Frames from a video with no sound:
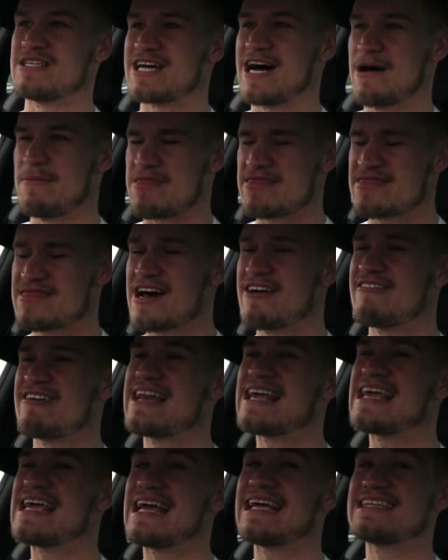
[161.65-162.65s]
which I'm
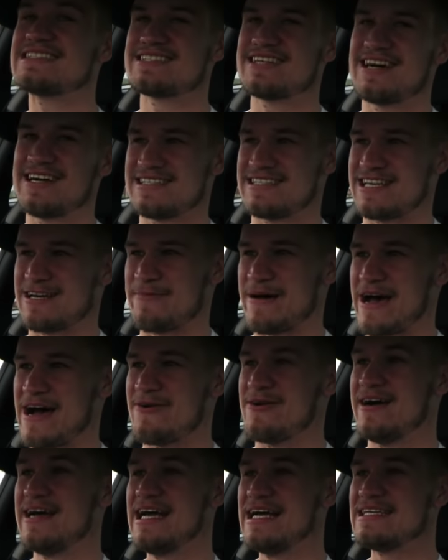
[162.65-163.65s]
thoroughly excited
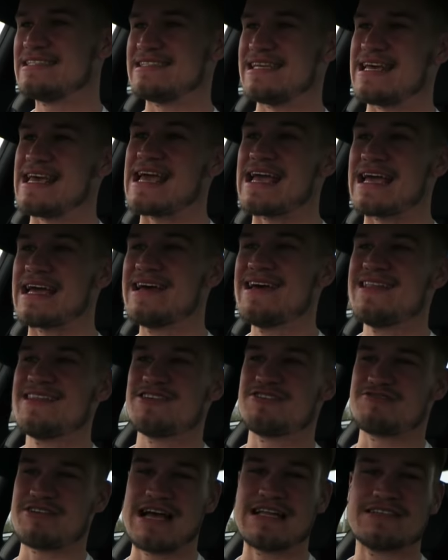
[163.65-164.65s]
about, seeing
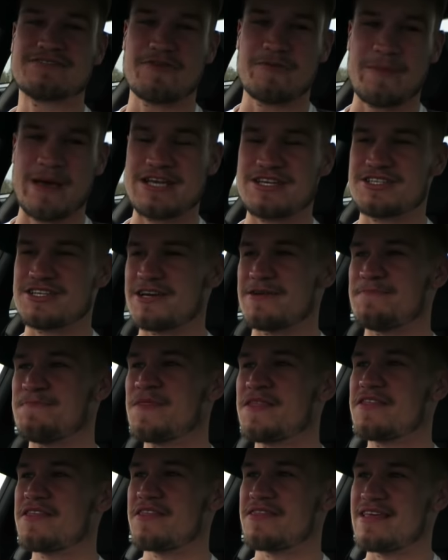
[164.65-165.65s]
the transformation
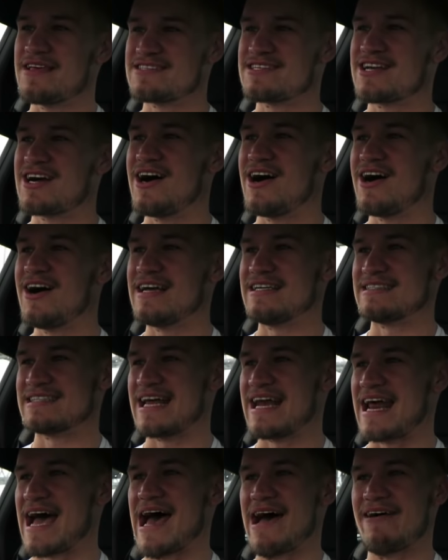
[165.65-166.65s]
that this car is
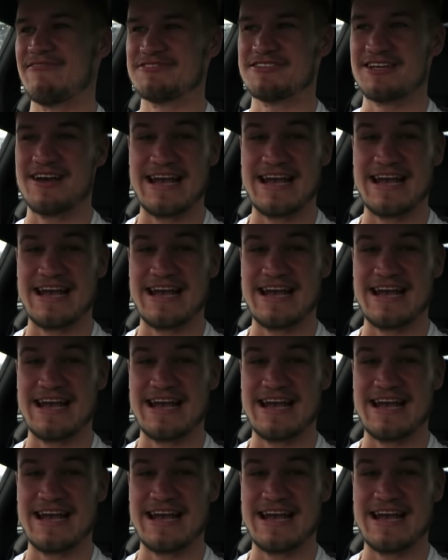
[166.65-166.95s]
going to have.